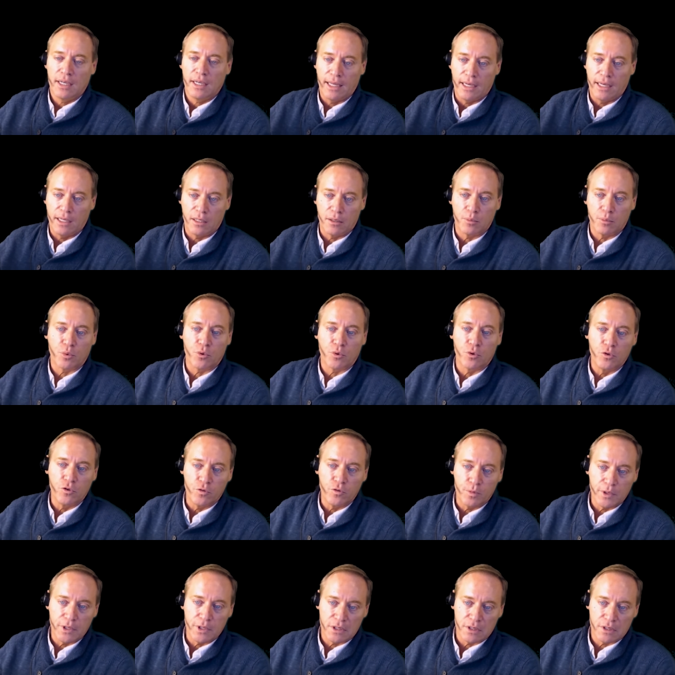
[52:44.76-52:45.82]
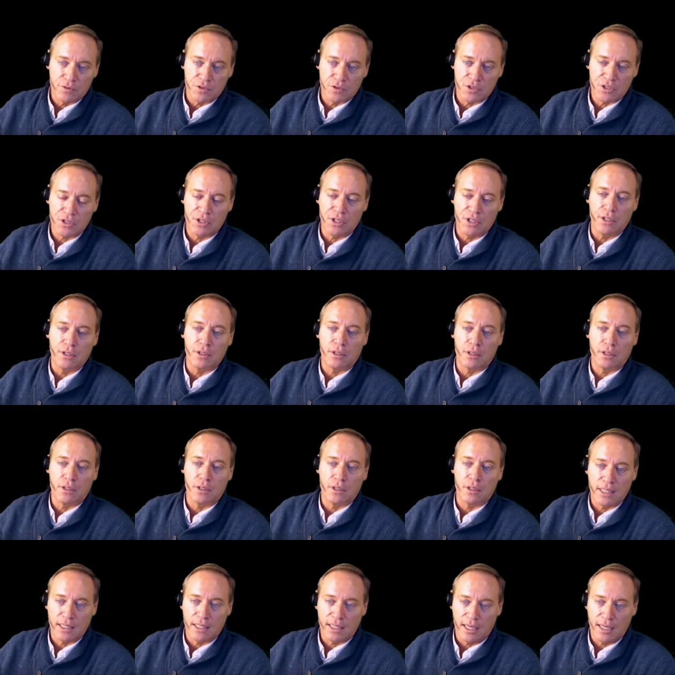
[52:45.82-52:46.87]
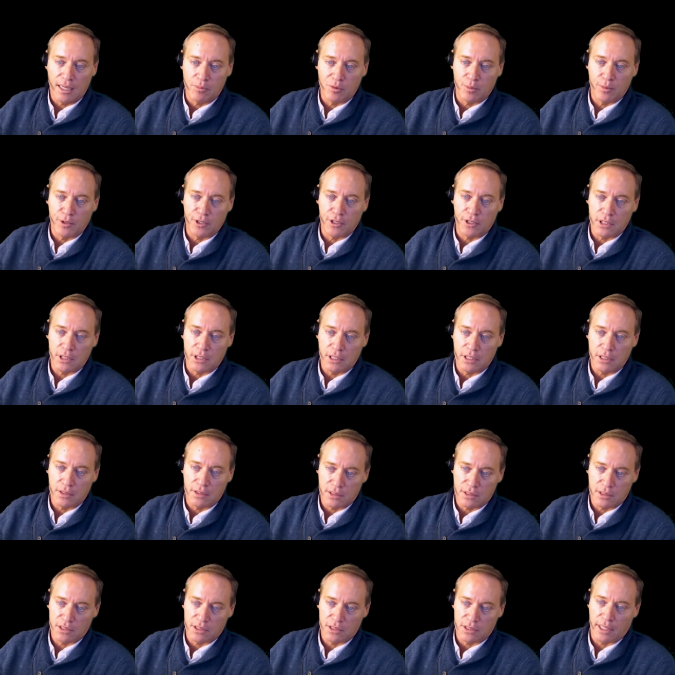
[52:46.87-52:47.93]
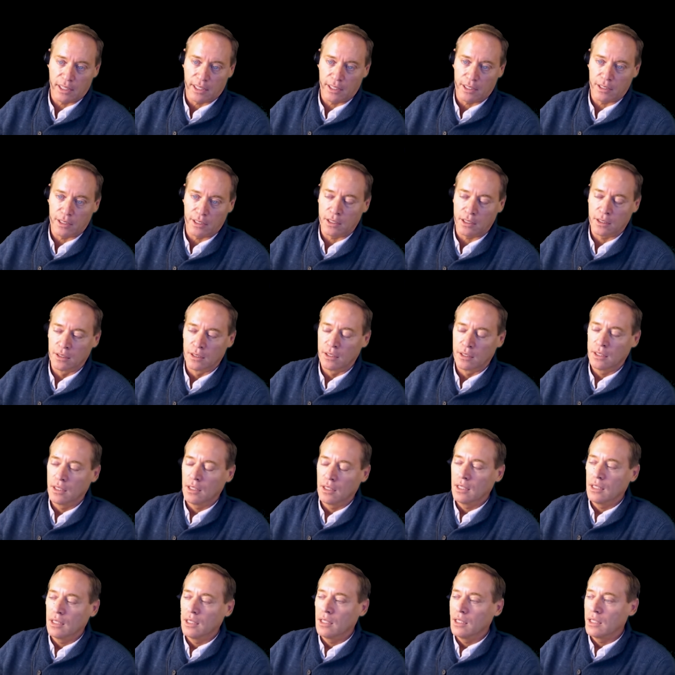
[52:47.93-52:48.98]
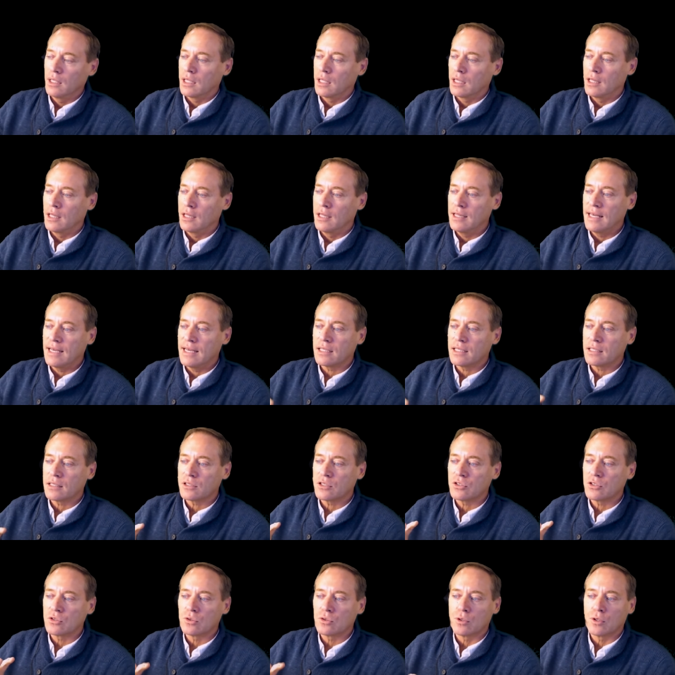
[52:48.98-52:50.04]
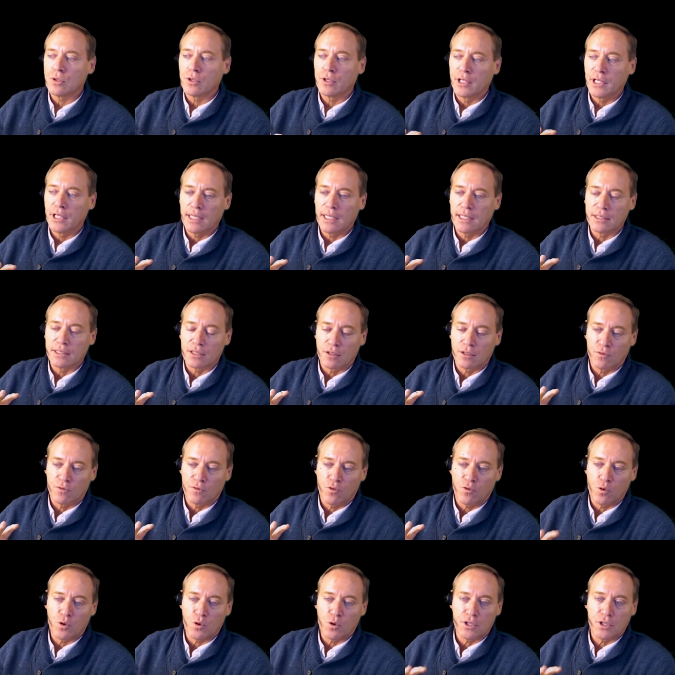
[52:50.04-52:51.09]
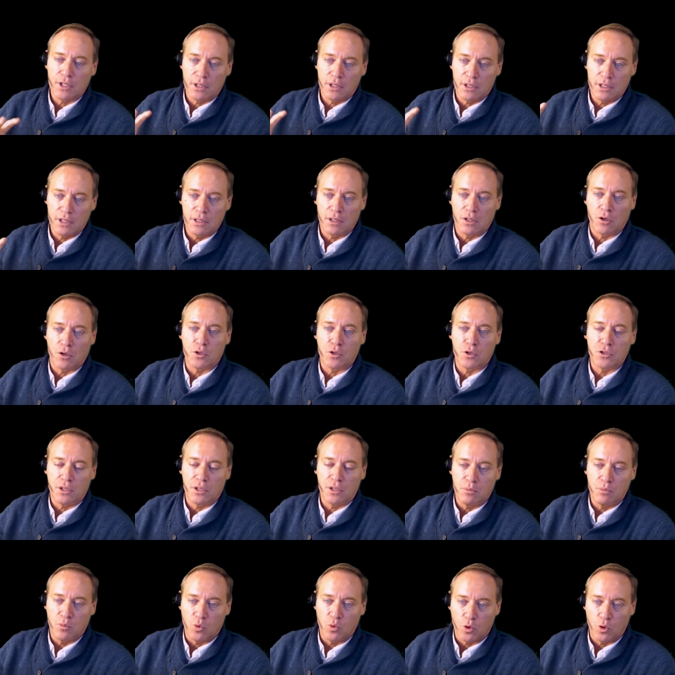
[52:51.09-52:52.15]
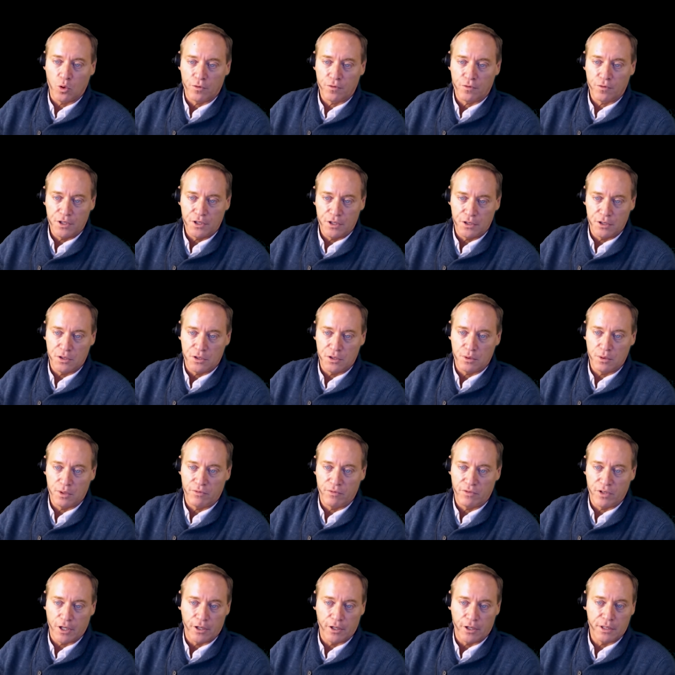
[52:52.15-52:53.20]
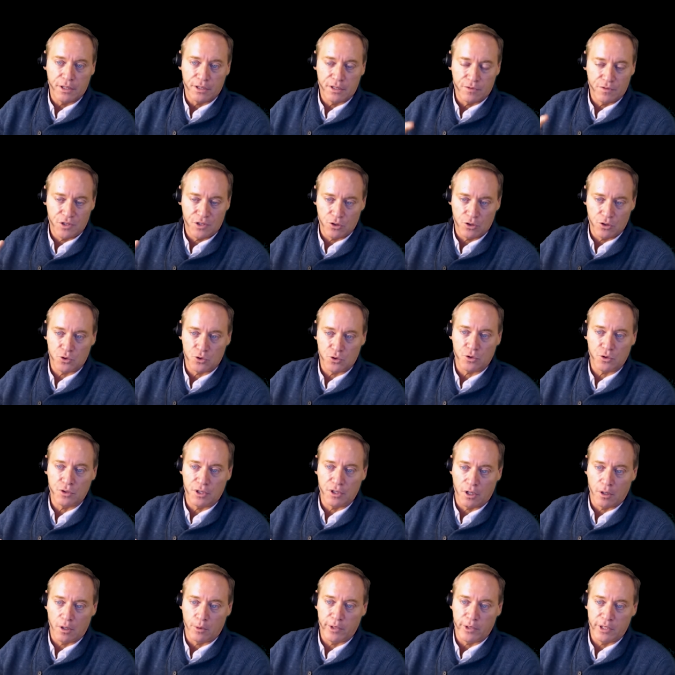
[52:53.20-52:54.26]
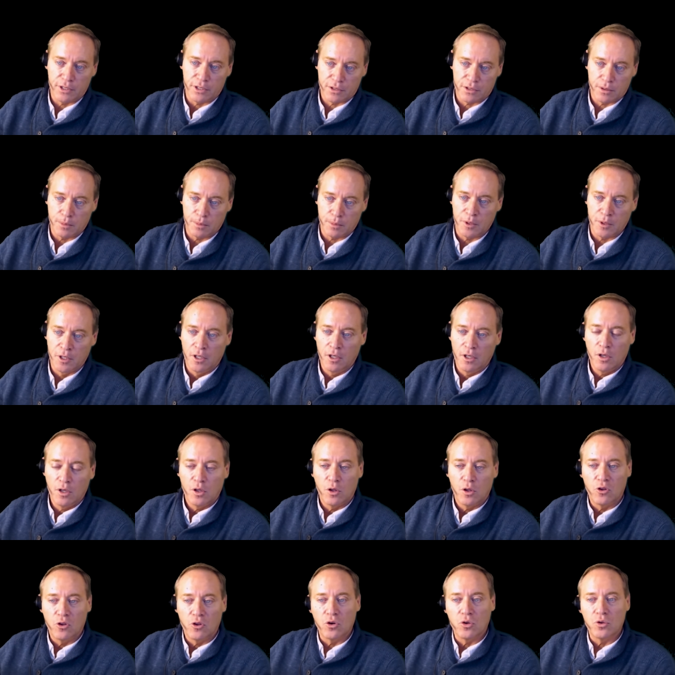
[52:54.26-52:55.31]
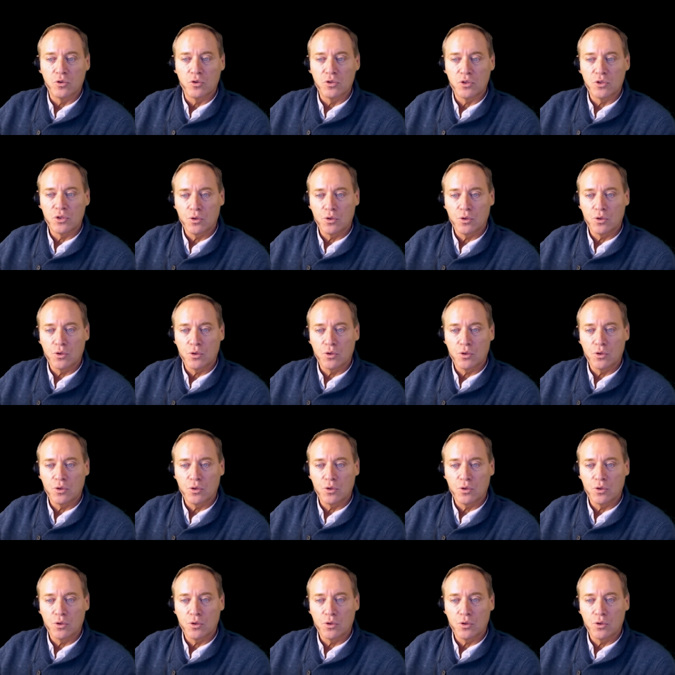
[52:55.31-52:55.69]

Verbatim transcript: and an improvement of skill and capability in society that story has unfortunately largely morphed into a variant of social Darwinism. Those